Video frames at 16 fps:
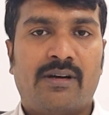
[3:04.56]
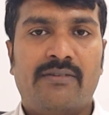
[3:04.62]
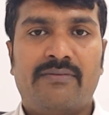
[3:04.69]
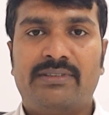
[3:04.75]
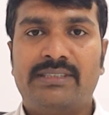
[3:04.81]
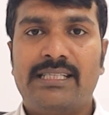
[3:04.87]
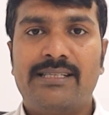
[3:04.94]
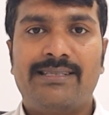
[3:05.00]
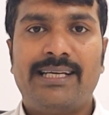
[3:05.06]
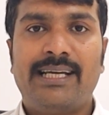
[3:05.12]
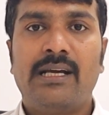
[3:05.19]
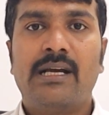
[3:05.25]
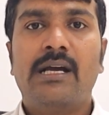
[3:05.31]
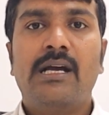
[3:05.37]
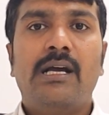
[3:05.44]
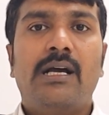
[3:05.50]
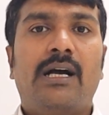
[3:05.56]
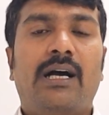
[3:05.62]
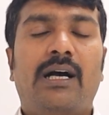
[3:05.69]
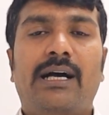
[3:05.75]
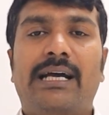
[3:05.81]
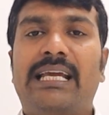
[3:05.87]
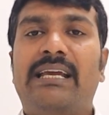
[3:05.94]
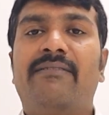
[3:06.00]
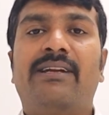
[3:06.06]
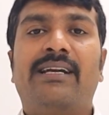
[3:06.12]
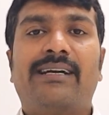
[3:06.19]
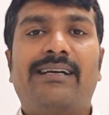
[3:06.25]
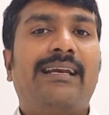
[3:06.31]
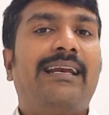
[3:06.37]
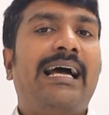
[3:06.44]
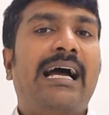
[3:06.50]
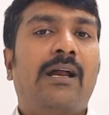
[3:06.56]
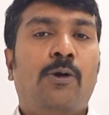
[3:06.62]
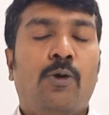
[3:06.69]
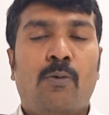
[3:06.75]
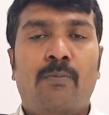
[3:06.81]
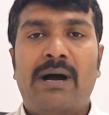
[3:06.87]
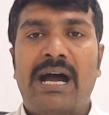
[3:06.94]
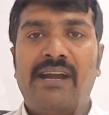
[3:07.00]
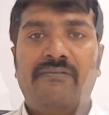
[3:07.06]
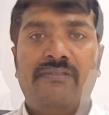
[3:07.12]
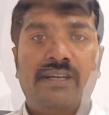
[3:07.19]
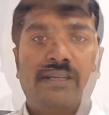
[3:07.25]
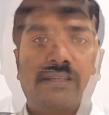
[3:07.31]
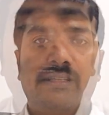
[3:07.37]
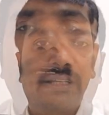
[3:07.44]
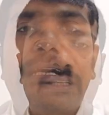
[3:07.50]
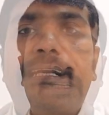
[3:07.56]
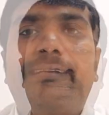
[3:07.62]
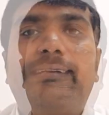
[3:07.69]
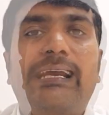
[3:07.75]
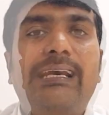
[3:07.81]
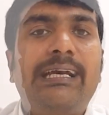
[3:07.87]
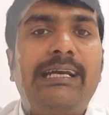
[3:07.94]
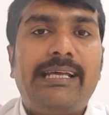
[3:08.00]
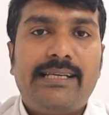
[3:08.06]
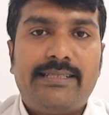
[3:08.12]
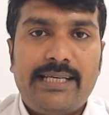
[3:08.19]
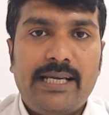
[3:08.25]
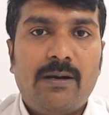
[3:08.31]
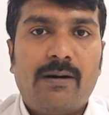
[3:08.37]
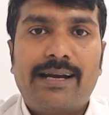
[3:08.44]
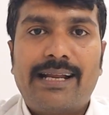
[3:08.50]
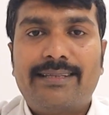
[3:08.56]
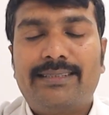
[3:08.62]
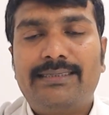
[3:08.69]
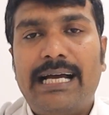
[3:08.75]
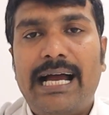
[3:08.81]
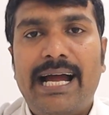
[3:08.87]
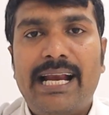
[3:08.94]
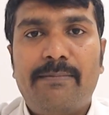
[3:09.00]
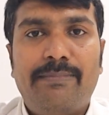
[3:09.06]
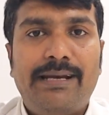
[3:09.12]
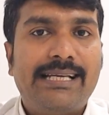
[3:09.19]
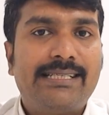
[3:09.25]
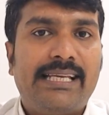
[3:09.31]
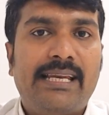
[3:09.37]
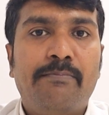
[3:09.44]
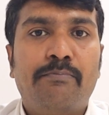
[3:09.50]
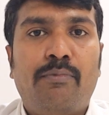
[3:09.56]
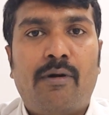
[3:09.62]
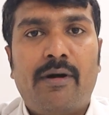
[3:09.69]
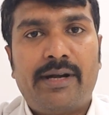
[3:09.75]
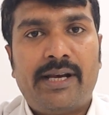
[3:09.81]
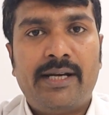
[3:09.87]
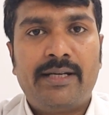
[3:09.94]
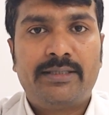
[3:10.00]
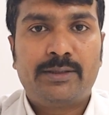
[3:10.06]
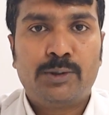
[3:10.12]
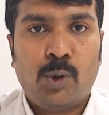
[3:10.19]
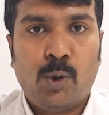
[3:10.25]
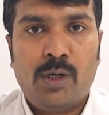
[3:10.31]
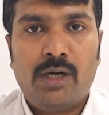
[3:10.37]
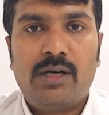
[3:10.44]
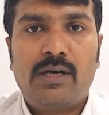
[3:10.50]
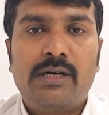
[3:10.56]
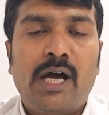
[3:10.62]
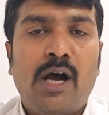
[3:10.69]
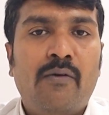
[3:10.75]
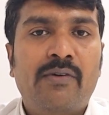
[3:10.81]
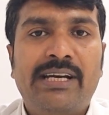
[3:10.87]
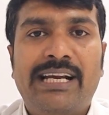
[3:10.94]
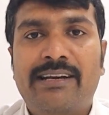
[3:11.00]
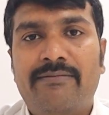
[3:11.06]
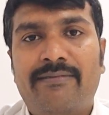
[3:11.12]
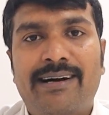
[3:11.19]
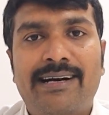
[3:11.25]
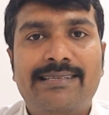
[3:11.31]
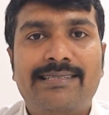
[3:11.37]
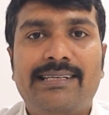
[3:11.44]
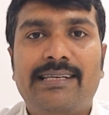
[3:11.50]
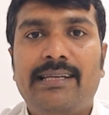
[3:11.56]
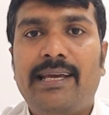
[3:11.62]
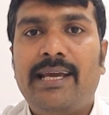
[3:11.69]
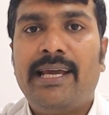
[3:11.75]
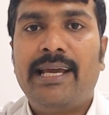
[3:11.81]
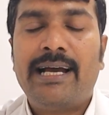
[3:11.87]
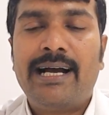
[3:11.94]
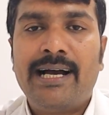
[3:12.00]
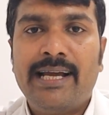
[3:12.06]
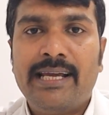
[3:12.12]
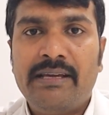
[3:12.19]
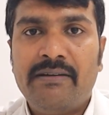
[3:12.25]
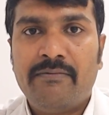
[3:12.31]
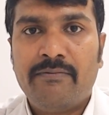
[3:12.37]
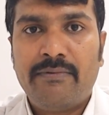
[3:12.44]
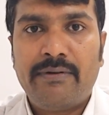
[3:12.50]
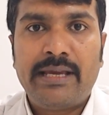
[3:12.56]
conferencing even at a low bandwidth. Tele-teaching, on other hand, plays an important role now in advance in AI,